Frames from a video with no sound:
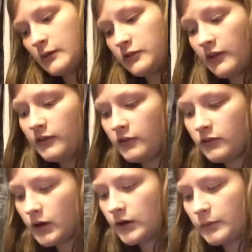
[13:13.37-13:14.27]
She hasn't
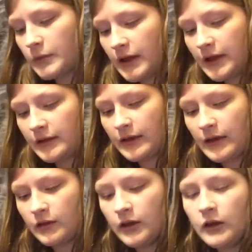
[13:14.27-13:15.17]
started on my head
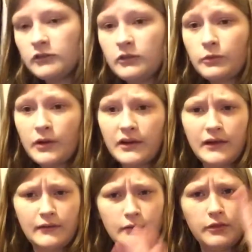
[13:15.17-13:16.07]
yet. She's
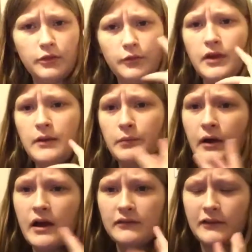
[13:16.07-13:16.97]
working on 3
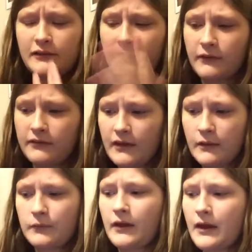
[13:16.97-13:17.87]
projects at the
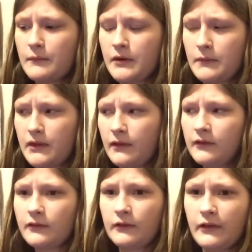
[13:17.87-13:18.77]
same time, and I mean,
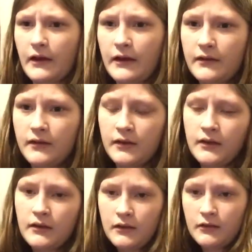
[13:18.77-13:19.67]
that's a lot.
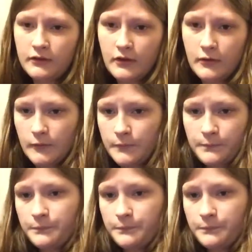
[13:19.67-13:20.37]
So,